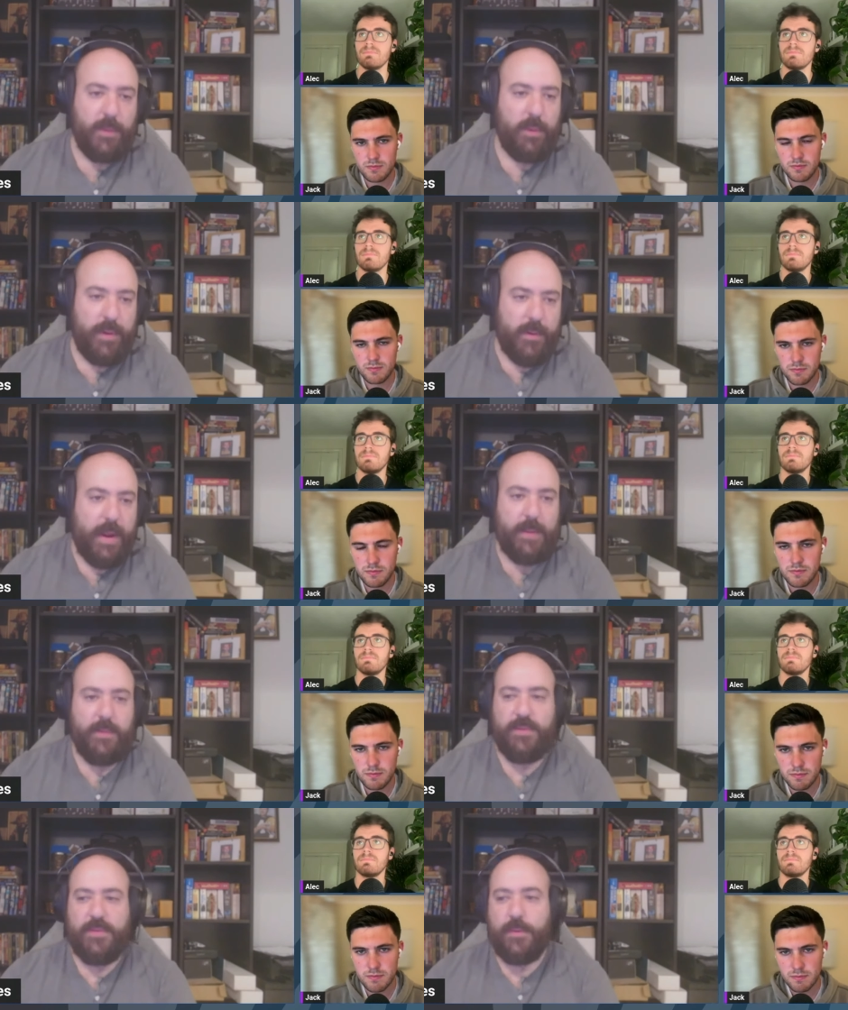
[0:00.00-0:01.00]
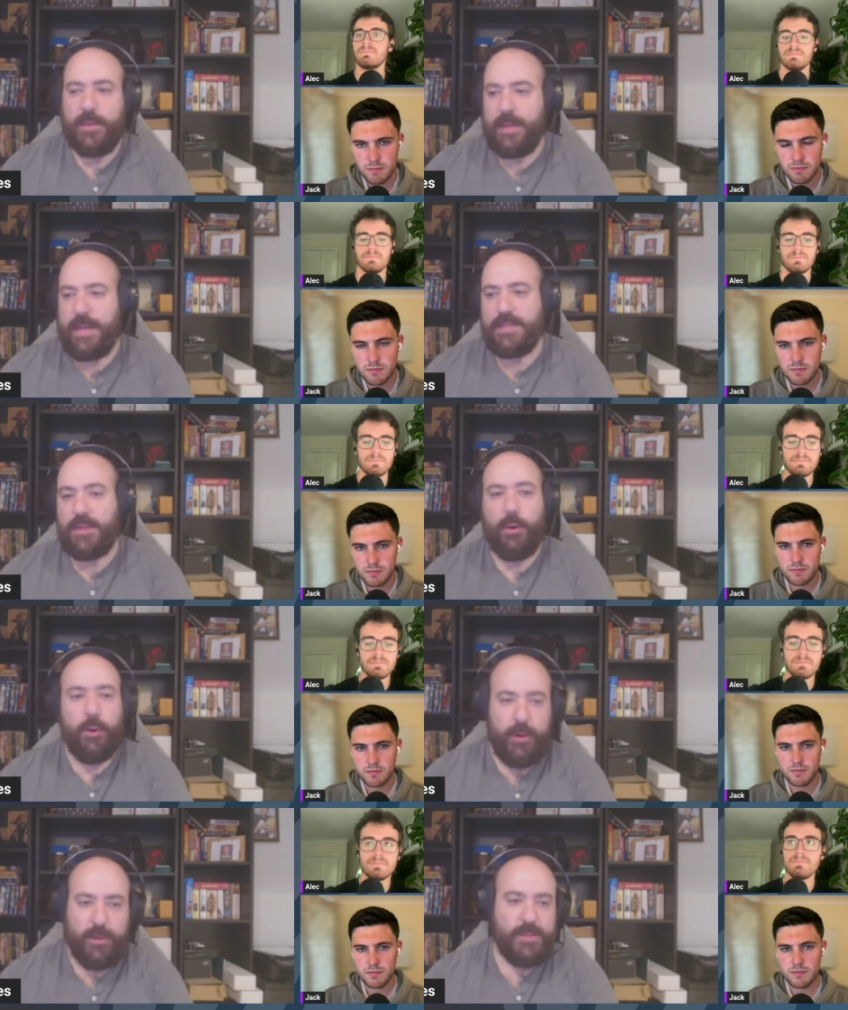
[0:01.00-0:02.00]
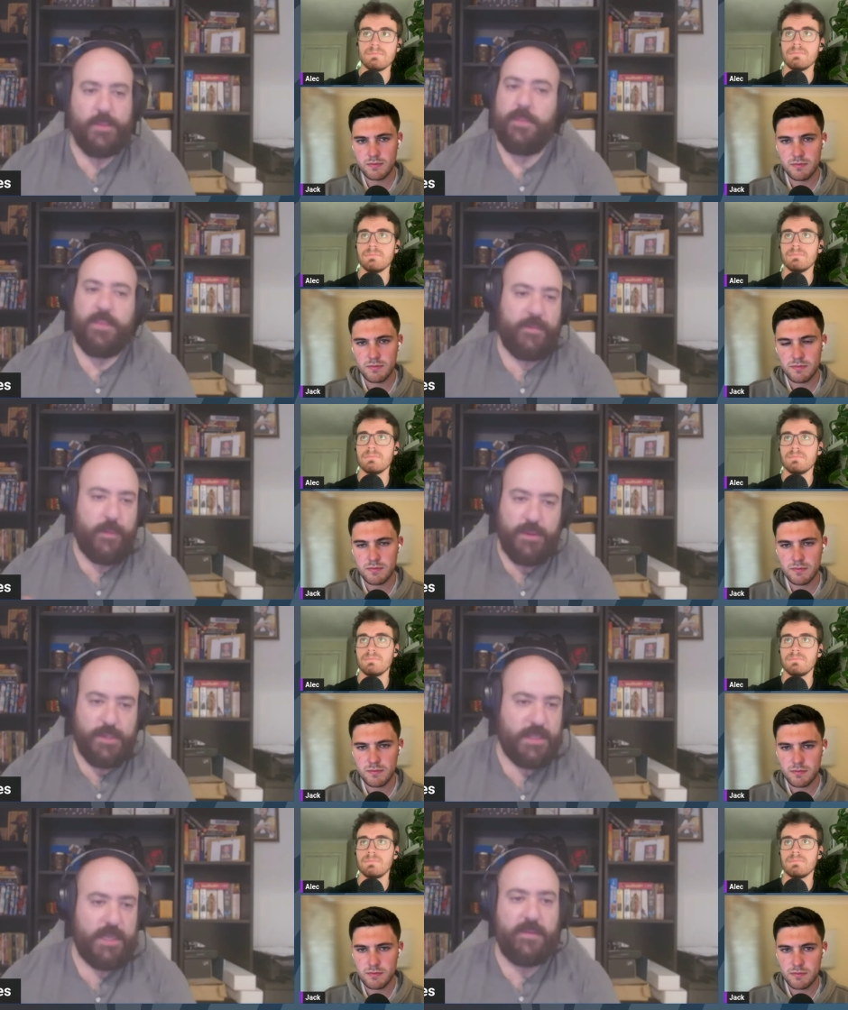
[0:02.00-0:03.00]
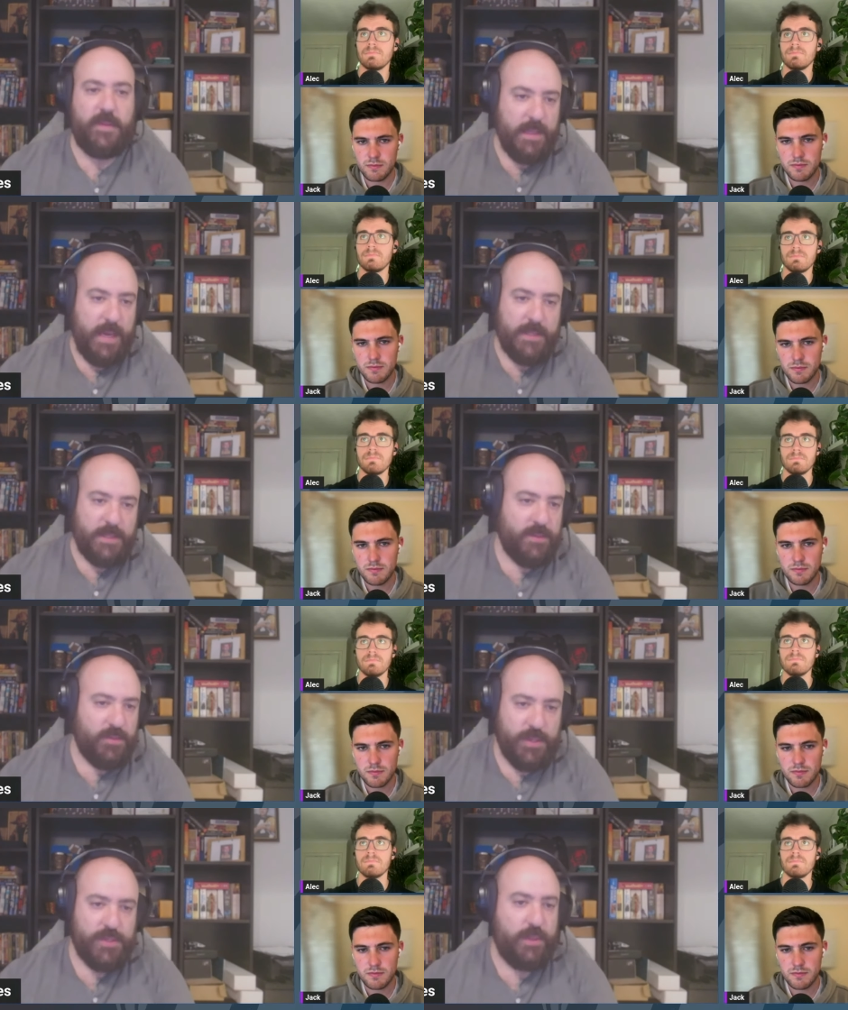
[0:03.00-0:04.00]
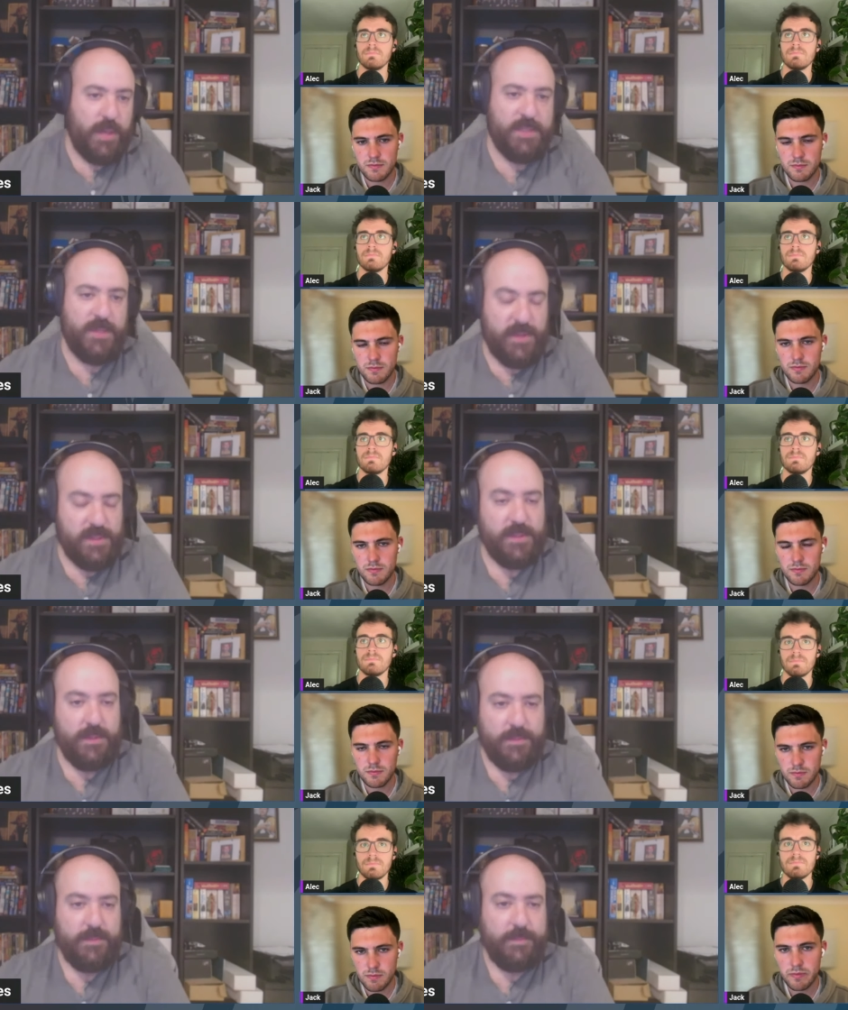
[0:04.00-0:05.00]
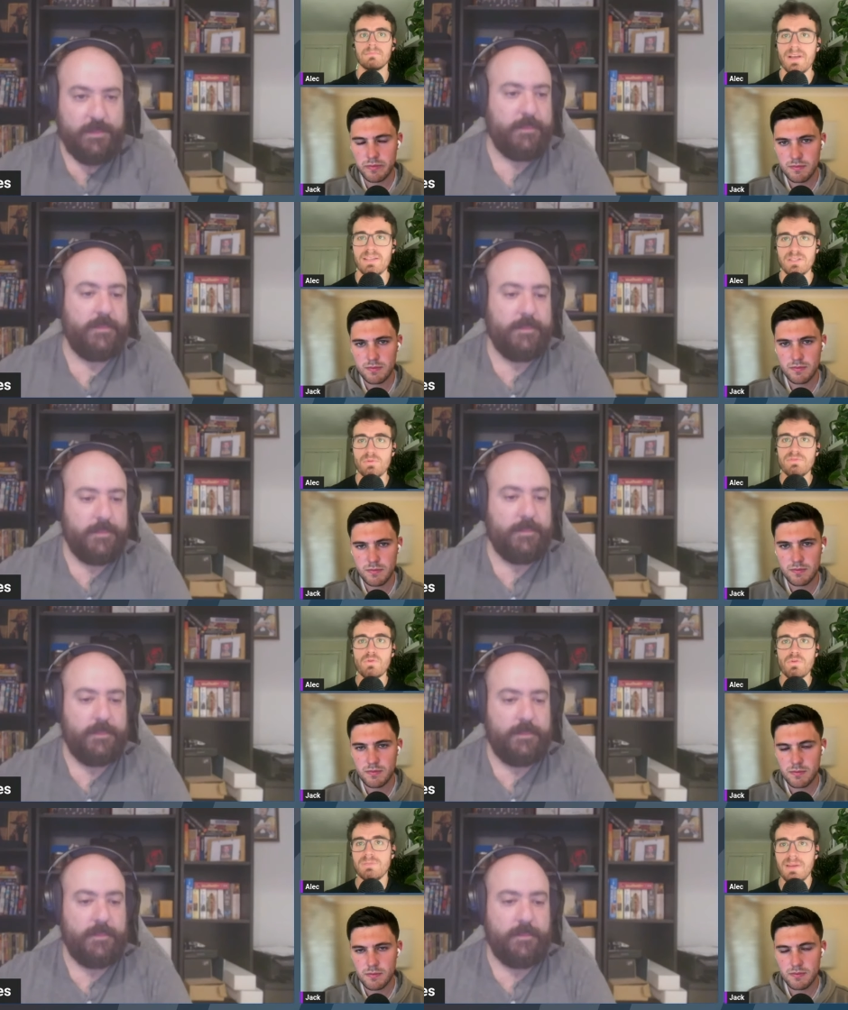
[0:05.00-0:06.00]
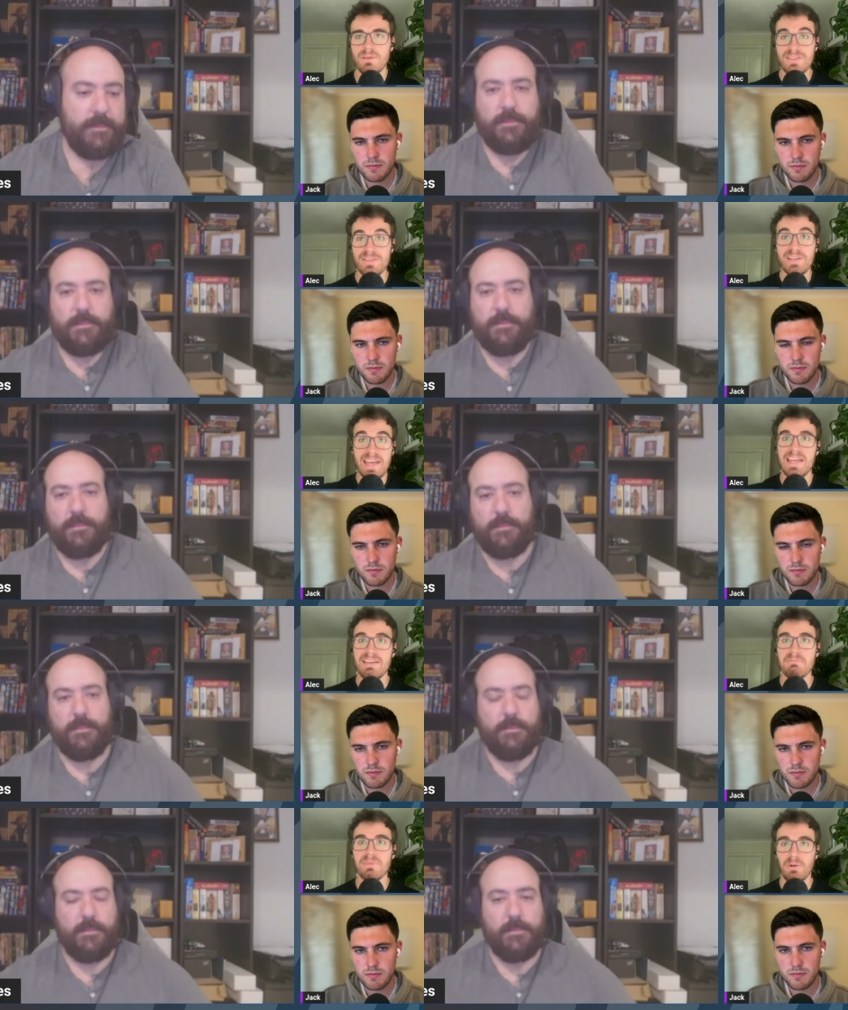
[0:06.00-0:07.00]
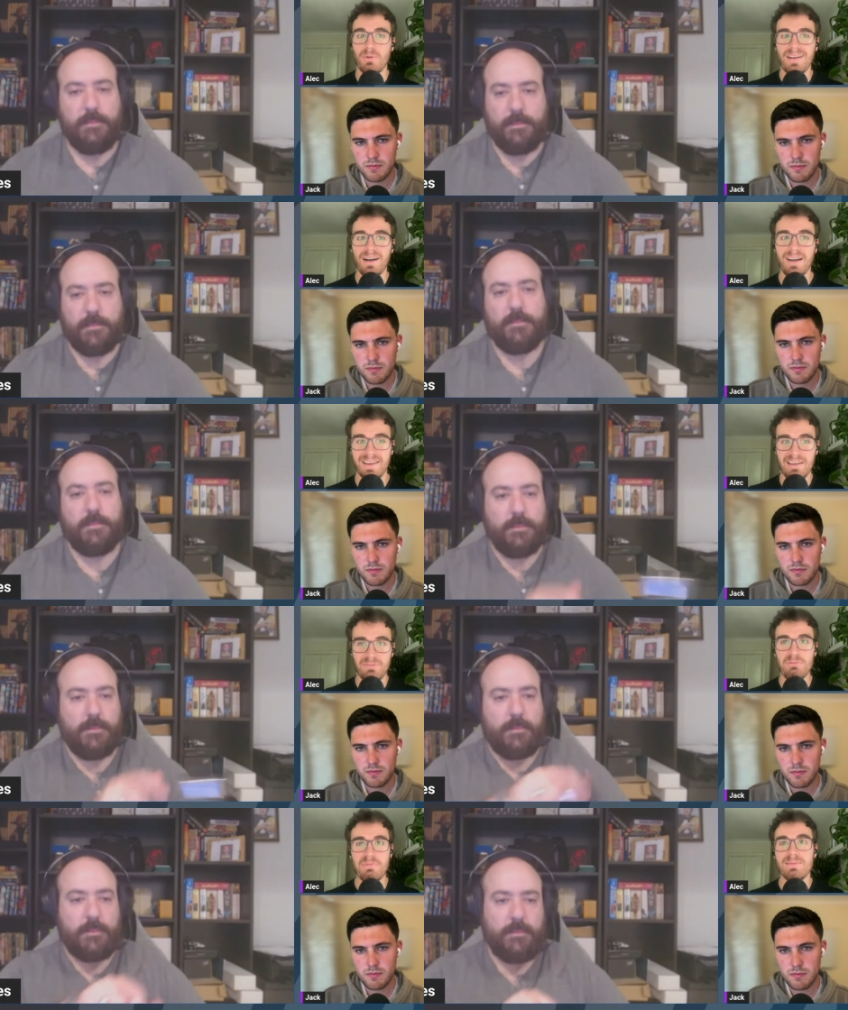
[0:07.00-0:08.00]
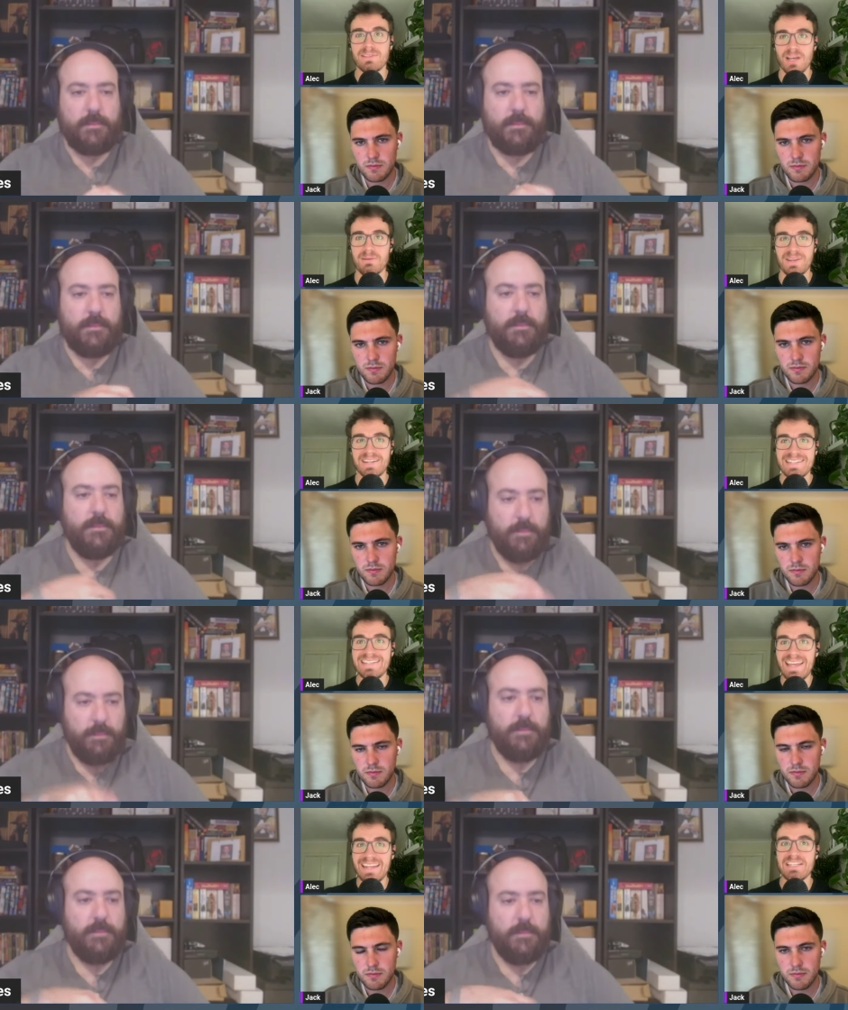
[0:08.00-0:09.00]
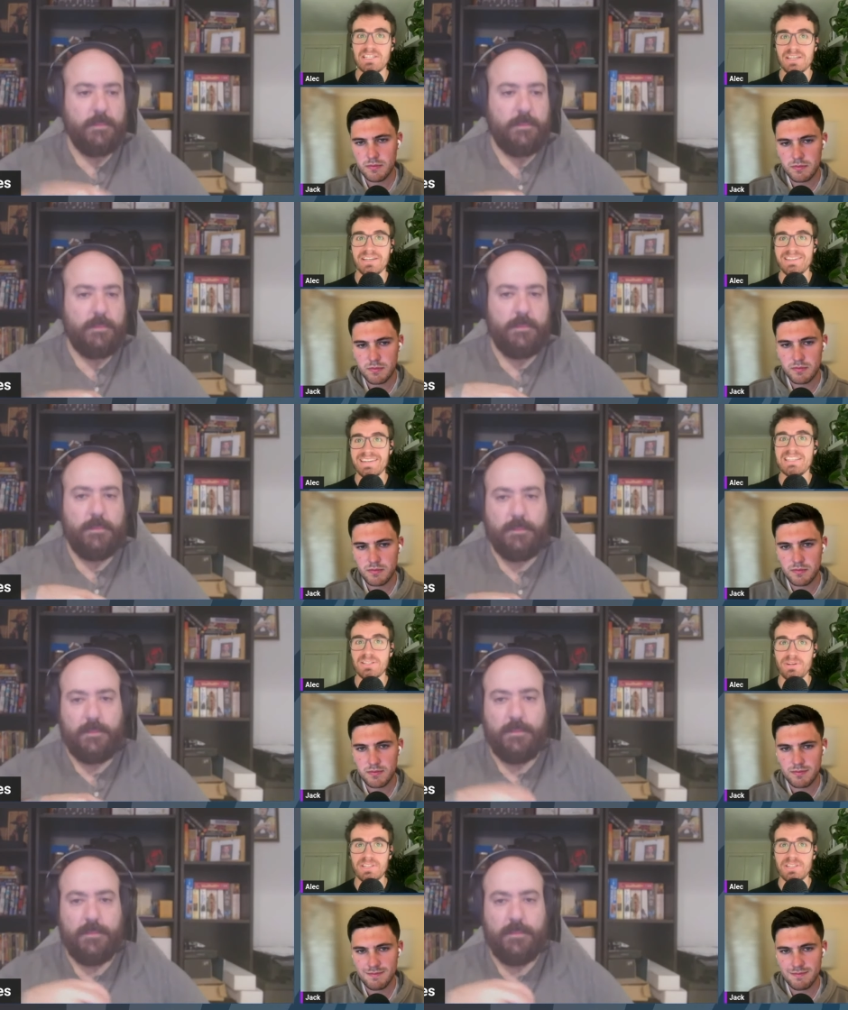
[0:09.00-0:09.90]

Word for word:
Speaker 1: who are interacting with our token as earners, we'd prefer to just think of them as traditional customers.
Speaker 2: Okay, so we've talked about the game at quite a high level. Maybe it's time to actually get into the nitty